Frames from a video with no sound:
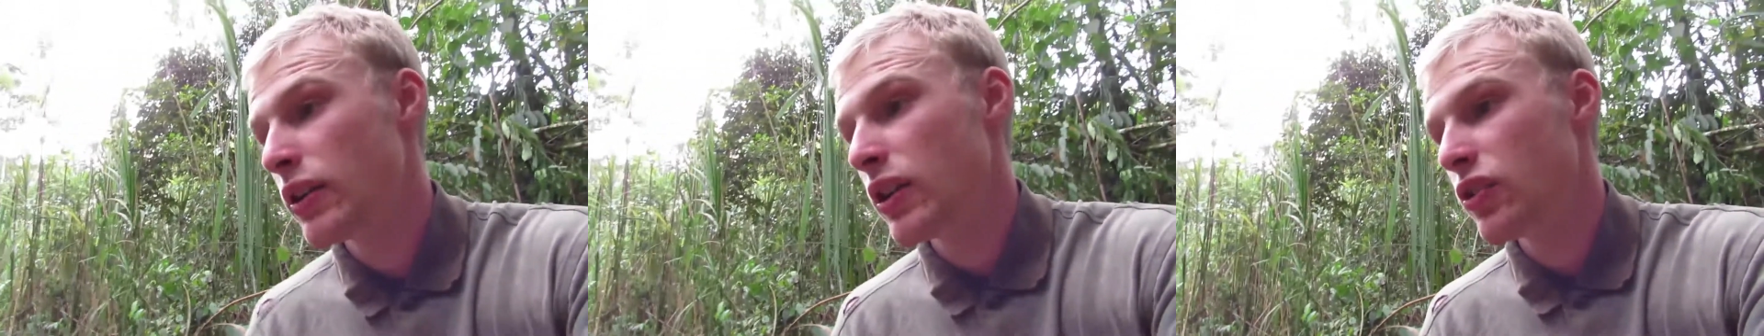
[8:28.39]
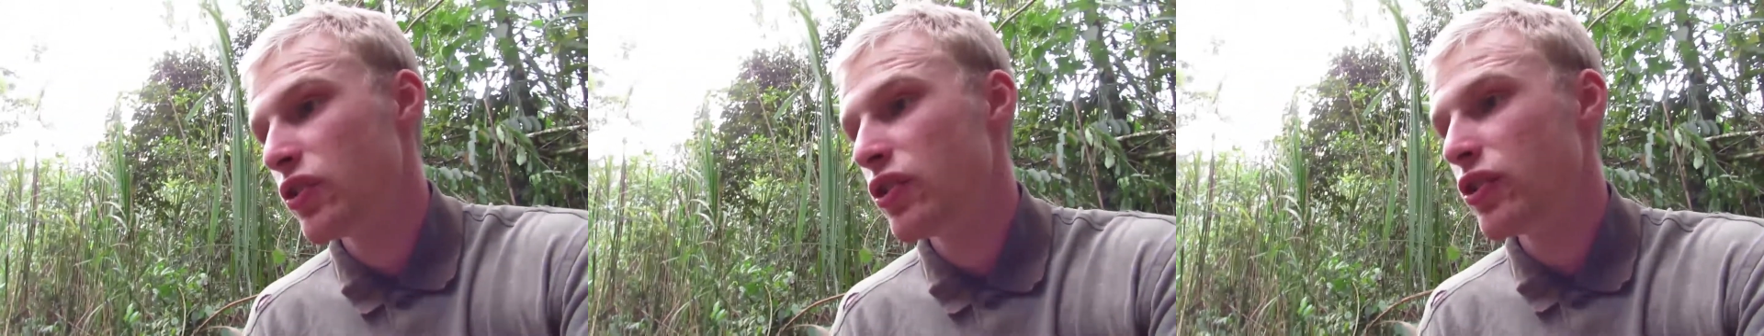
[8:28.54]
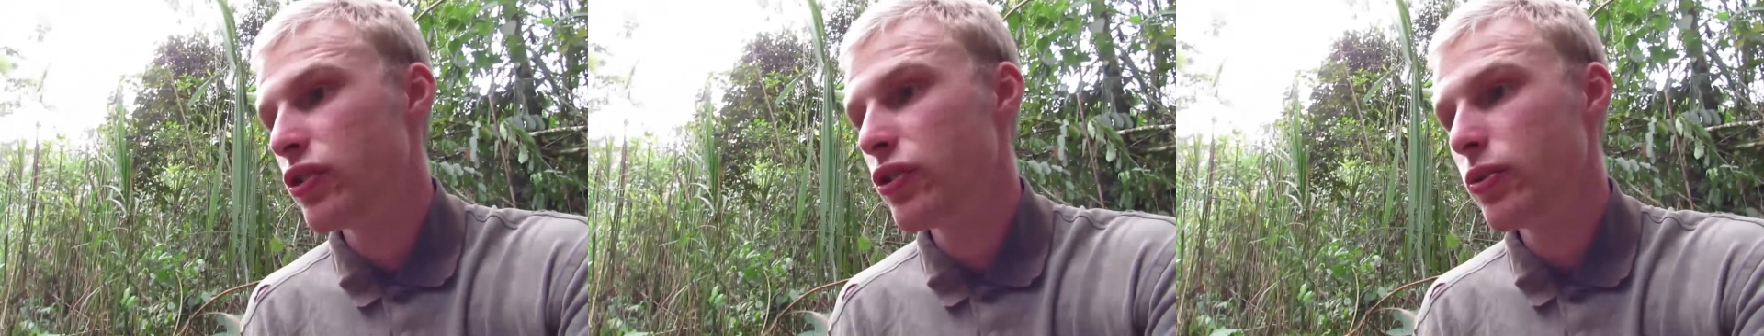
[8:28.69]

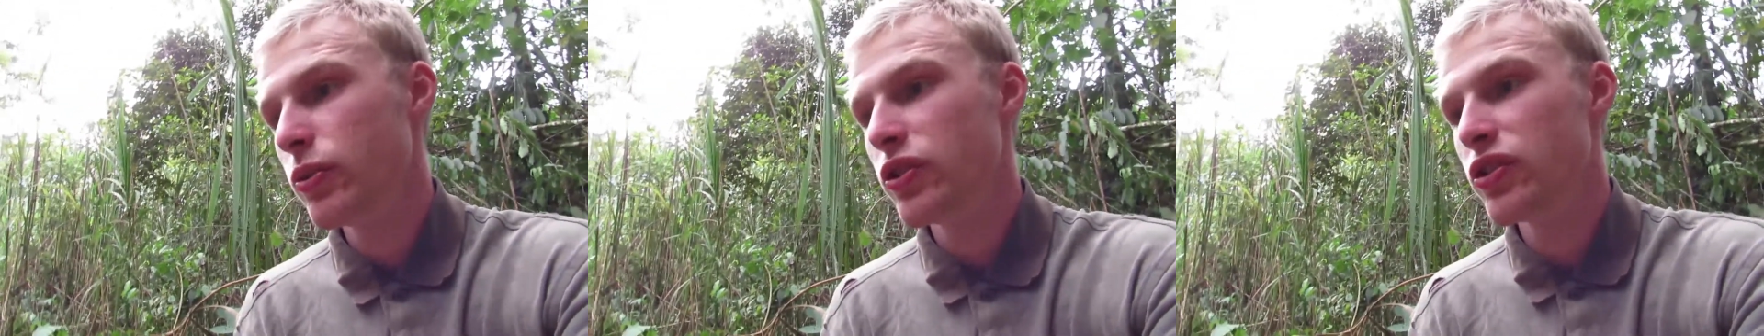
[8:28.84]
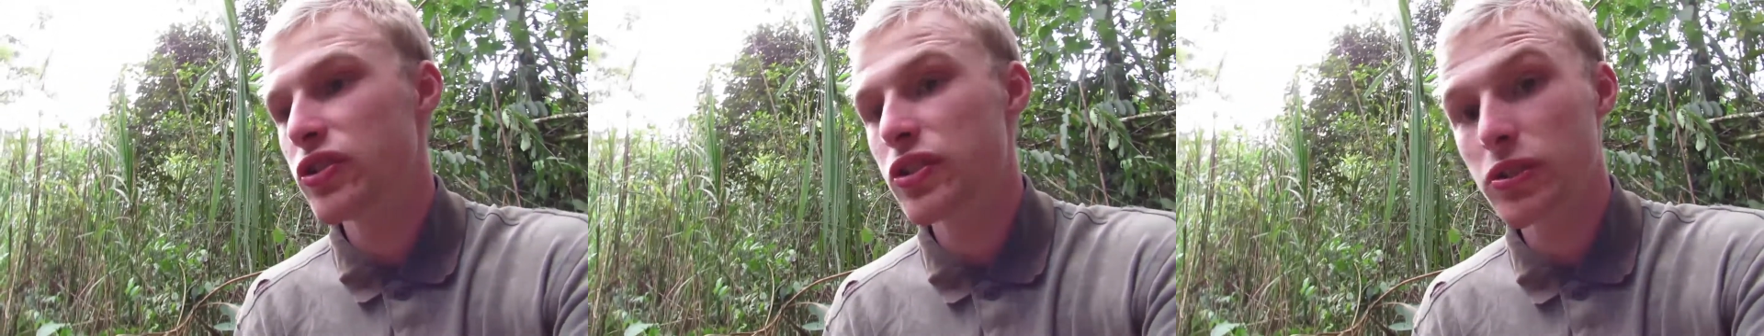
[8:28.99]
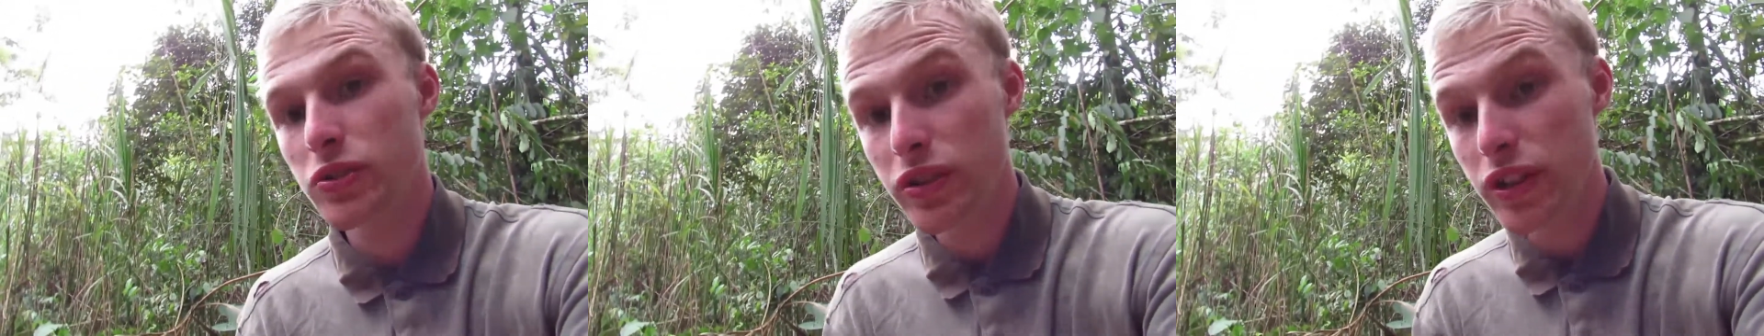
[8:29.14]
us to do is
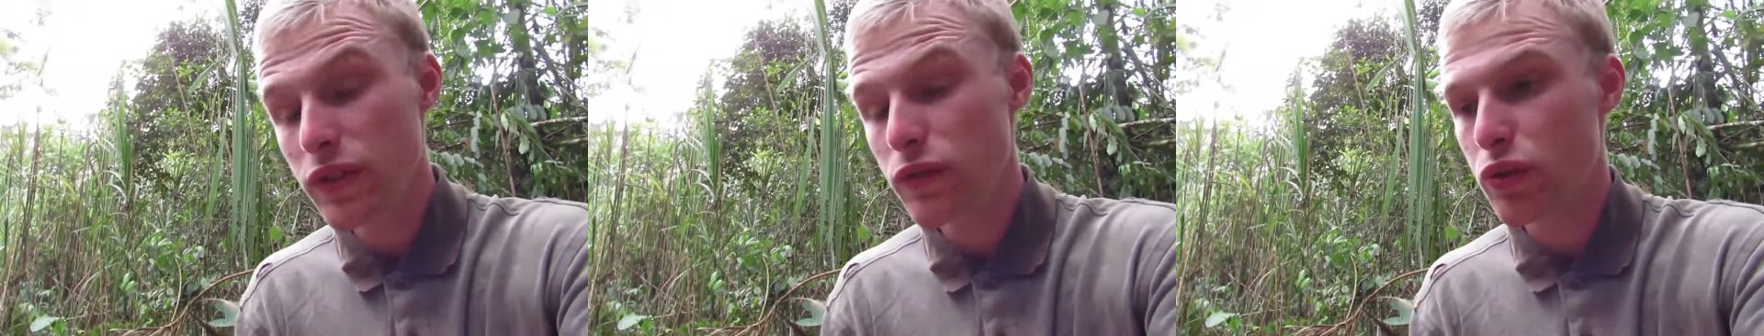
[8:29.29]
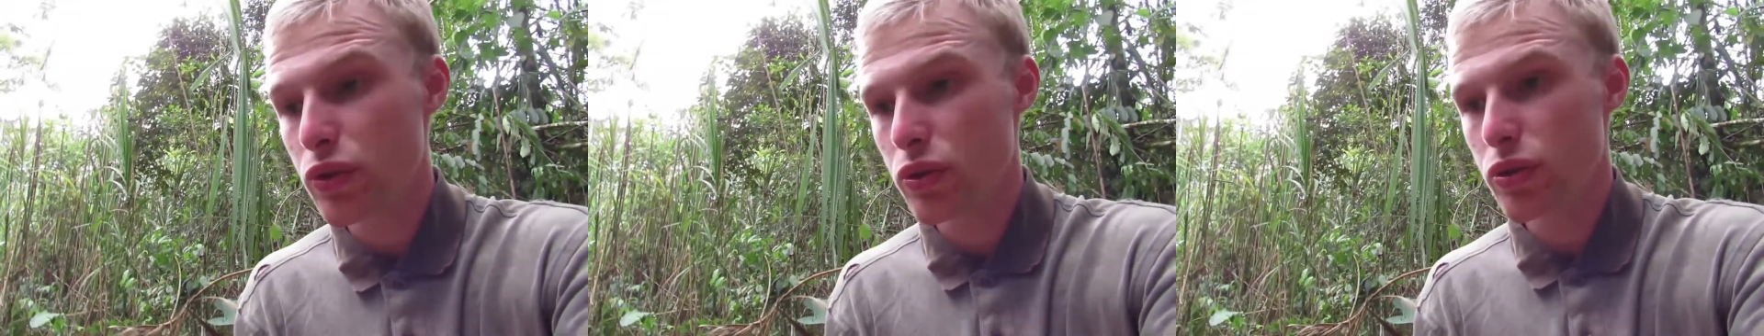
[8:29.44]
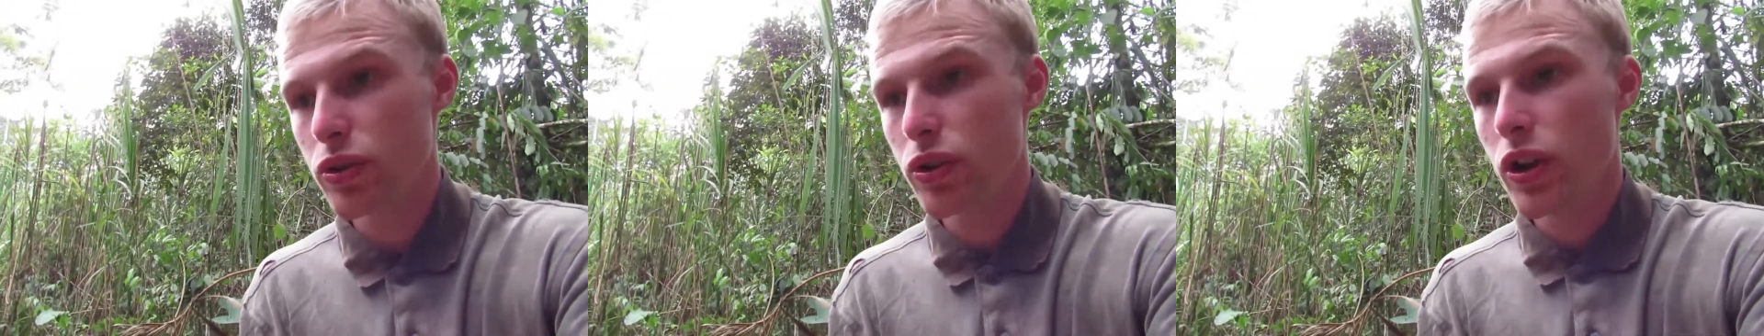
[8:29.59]

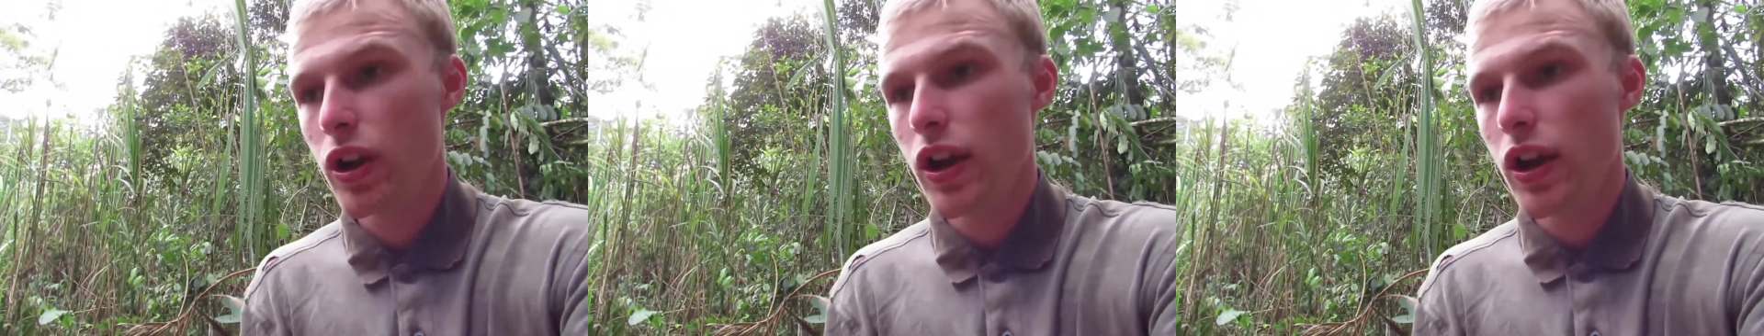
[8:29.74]
deliver